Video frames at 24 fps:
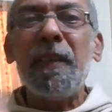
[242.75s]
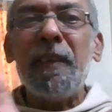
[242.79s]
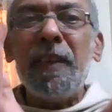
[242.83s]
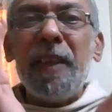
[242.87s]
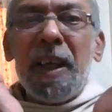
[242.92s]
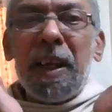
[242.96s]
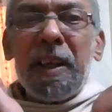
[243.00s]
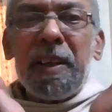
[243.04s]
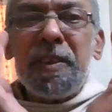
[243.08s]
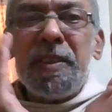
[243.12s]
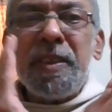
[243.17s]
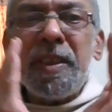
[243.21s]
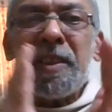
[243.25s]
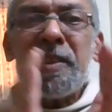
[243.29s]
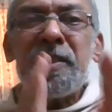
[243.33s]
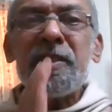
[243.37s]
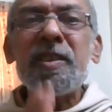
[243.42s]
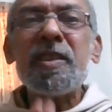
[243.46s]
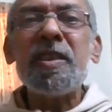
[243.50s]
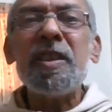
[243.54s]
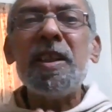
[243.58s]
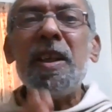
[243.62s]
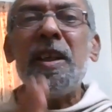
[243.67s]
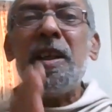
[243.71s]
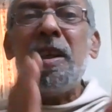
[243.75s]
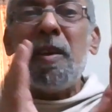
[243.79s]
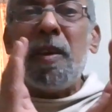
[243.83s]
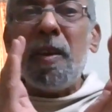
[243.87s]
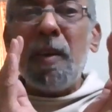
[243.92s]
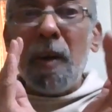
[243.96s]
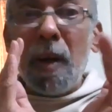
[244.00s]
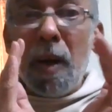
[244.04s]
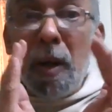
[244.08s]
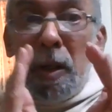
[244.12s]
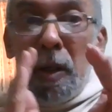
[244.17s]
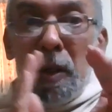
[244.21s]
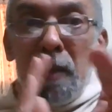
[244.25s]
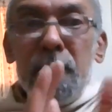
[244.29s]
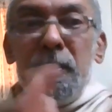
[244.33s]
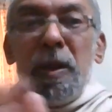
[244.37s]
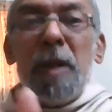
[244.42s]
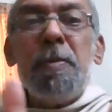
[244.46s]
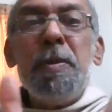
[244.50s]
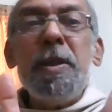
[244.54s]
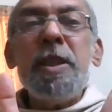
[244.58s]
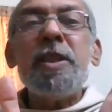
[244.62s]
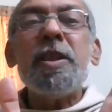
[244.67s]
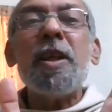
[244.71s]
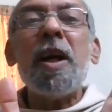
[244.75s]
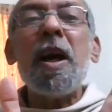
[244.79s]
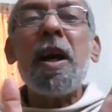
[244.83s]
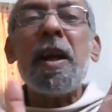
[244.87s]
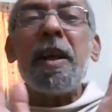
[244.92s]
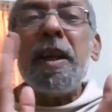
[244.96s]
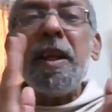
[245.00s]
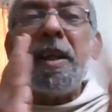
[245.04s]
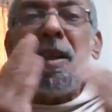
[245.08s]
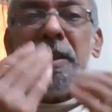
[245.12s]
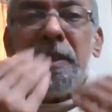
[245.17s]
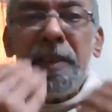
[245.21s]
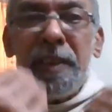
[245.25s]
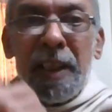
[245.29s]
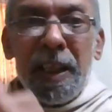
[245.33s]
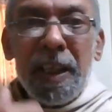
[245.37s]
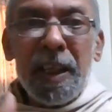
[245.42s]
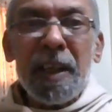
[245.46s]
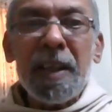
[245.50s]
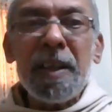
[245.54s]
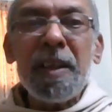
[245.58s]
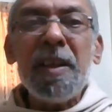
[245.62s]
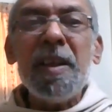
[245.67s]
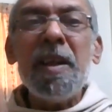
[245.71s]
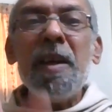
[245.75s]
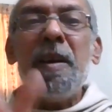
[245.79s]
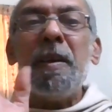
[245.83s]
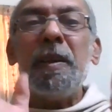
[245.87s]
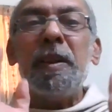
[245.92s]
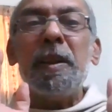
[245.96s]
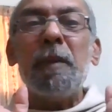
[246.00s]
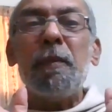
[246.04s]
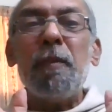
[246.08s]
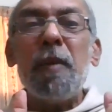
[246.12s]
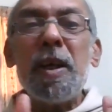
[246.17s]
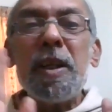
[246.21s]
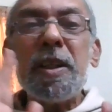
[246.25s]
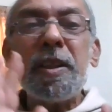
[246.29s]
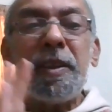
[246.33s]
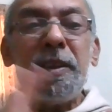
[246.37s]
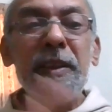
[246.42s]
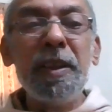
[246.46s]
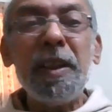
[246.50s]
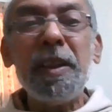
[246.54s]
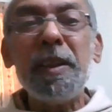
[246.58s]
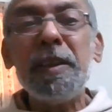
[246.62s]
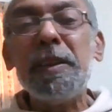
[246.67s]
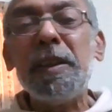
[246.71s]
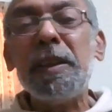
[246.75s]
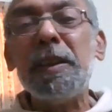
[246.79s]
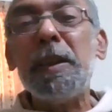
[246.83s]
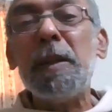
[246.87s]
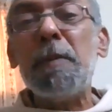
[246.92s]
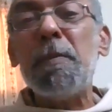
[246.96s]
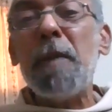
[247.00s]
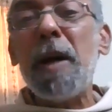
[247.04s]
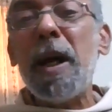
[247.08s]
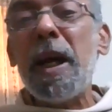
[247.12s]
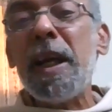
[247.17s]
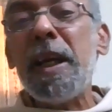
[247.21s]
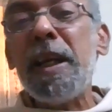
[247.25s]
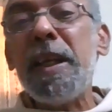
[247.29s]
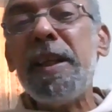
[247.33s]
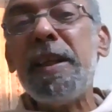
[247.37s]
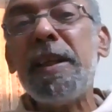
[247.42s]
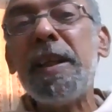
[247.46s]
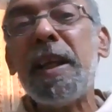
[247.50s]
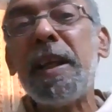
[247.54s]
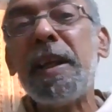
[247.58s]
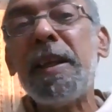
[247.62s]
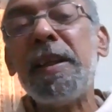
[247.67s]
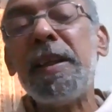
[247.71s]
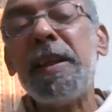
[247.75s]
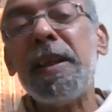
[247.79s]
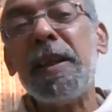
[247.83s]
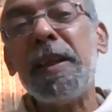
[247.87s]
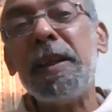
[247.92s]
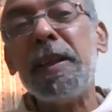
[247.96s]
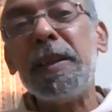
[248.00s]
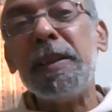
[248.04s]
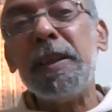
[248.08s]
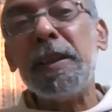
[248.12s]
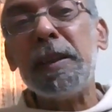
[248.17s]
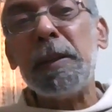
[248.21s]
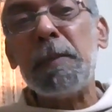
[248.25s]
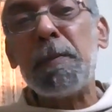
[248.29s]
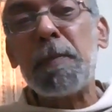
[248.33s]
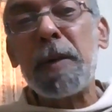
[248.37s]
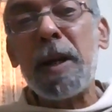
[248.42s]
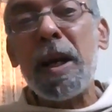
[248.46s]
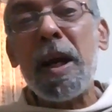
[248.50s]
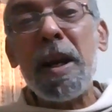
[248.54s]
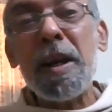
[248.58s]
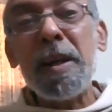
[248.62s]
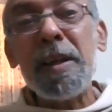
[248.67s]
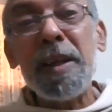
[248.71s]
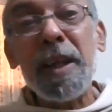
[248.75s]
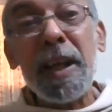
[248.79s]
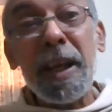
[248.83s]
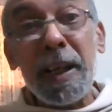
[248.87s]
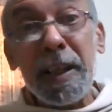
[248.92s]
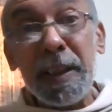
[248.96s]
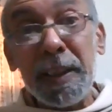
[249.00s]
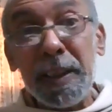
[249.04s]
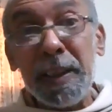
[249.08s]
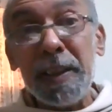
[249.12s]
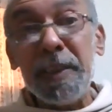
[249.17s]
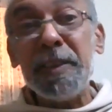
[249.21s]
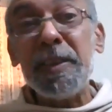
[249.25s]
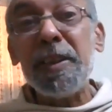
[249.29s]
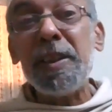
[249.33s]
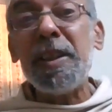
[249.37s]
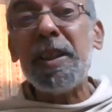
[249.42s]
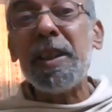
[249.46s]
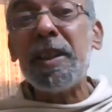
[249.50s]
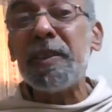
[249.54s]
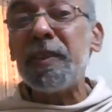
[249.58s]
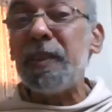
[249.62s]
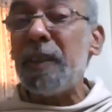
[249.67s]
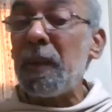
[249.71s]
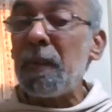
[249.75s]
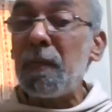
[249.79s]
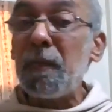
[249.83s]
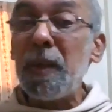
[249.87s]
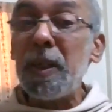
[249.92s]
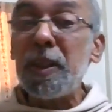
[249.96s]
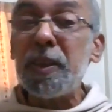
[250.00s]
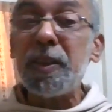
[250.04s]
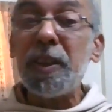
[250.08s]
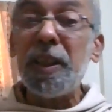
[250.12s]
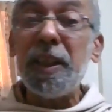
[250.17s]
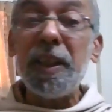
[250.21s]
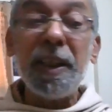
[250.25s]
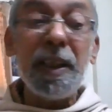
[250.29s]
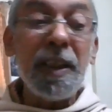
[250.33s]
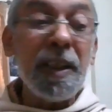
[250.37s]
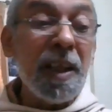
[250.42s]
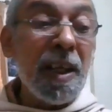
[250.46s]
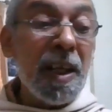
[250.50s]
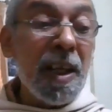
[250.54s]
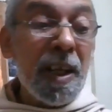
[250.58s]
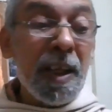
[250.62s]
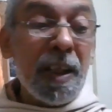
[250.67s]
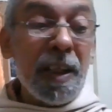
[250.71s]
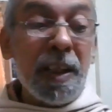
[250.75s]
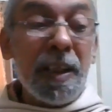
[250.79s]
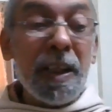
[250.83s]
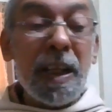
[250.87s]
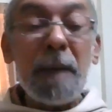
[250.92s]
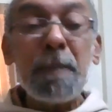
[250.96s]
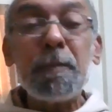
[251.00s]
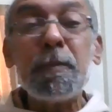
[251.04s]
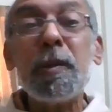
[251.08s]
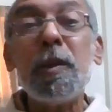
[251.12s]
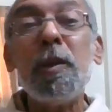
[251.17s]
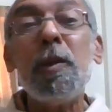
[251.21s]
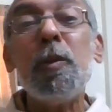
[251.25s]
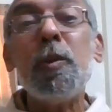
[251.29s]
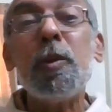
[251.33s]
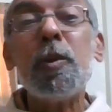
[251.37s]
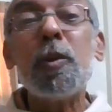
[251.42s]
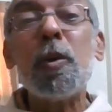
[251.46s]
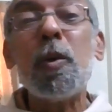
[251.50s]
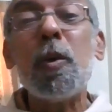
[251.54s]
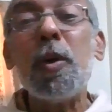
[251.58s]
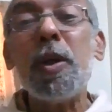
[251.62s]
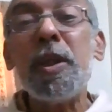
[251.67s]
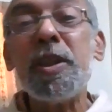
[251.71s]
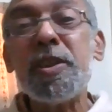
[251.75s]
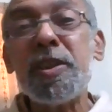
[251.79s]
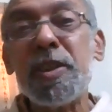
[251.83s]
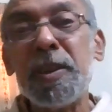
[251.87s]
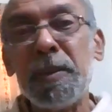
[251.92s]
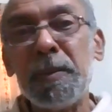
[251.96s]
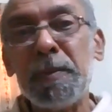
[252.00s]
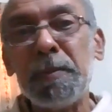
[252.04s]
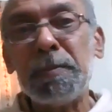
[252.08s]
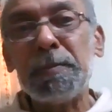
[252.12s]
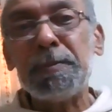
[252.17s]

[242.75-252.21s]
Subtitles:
They are just avyabhicharena, they are the function, the mind and the prana and the indriyas, they are functioning in absolute cohesion.